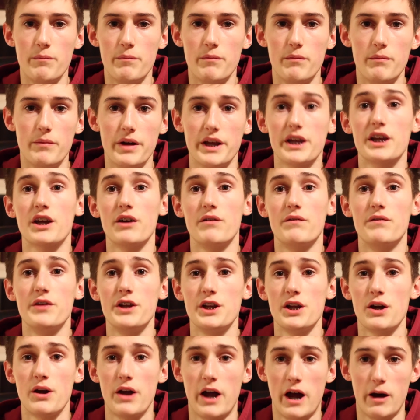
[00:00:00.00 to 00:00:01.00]
make a
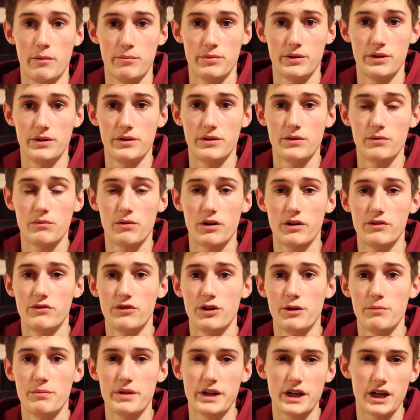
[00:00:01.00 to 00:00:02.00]
video happen,
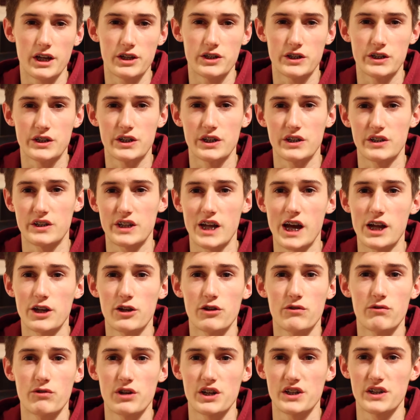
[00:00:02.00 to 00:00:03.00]
whether it be just a
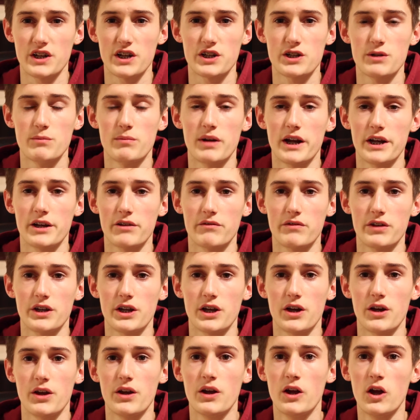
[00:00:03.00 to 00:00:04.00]
standard research and planning
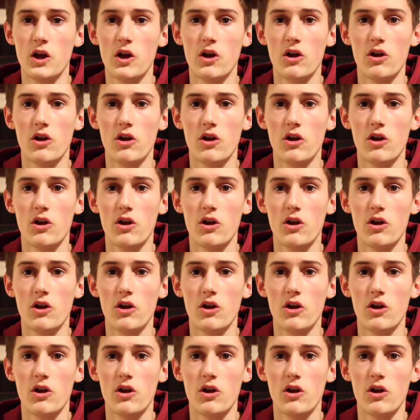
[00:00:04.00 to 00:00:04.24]
video